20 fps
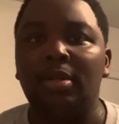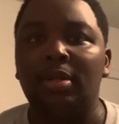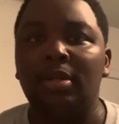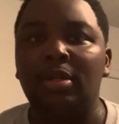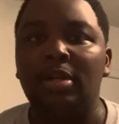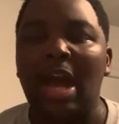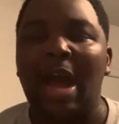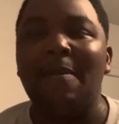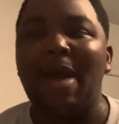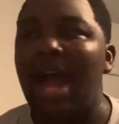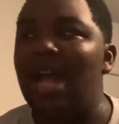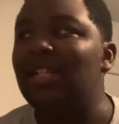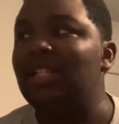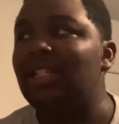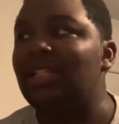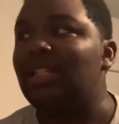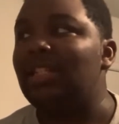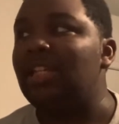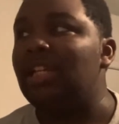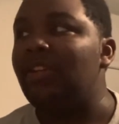I'm
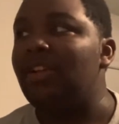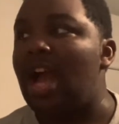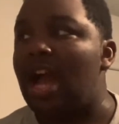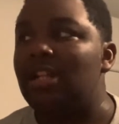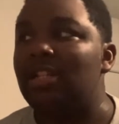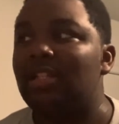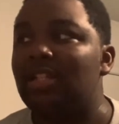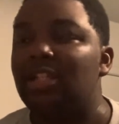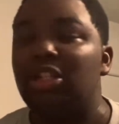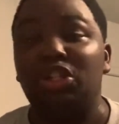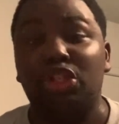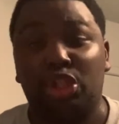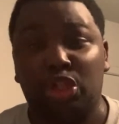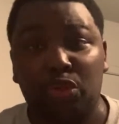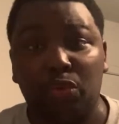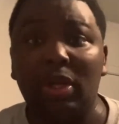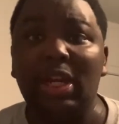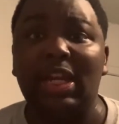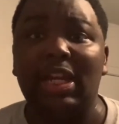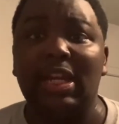honestly
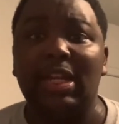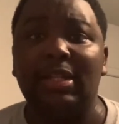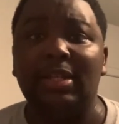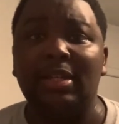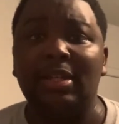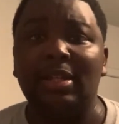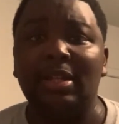intrigued